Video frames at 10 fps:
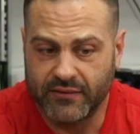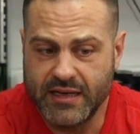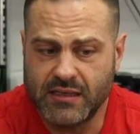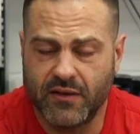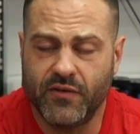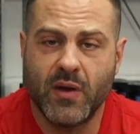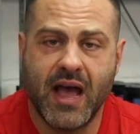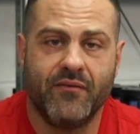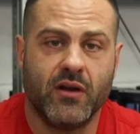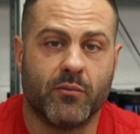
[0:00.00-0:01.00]
least if you
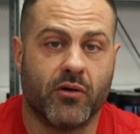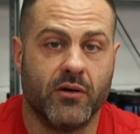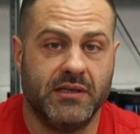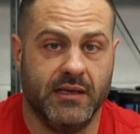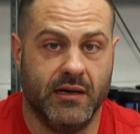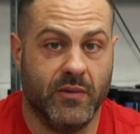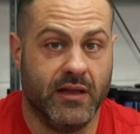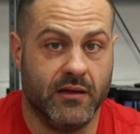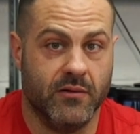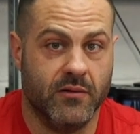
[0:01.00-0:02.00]
have your protein
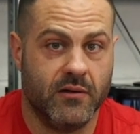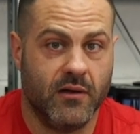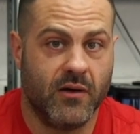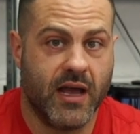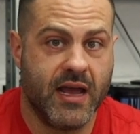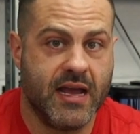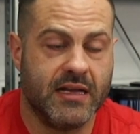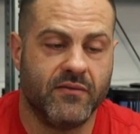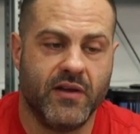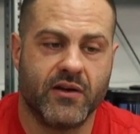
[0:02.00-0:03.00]
with you, okay?
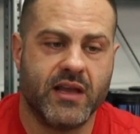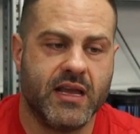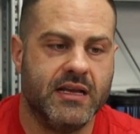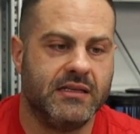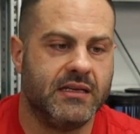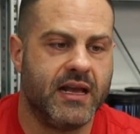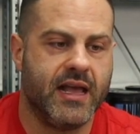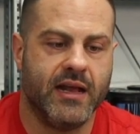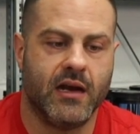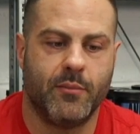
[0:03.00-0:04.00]
It's very easy to
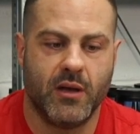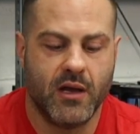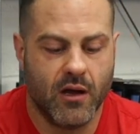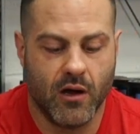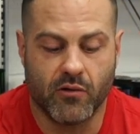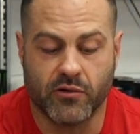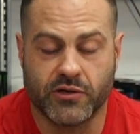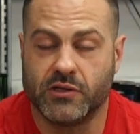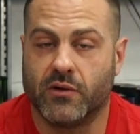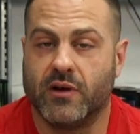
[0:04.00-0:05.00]
hit up a
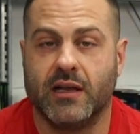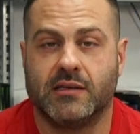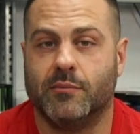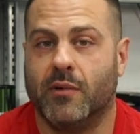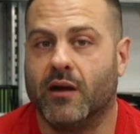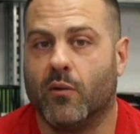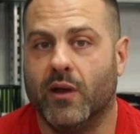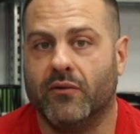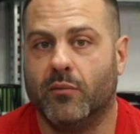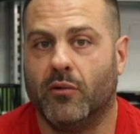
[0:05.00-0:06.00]
grocery store and get some
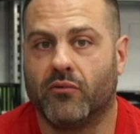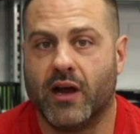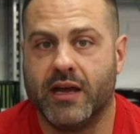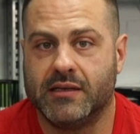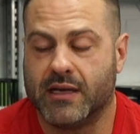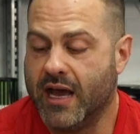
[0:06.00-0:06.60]
microwavable rice.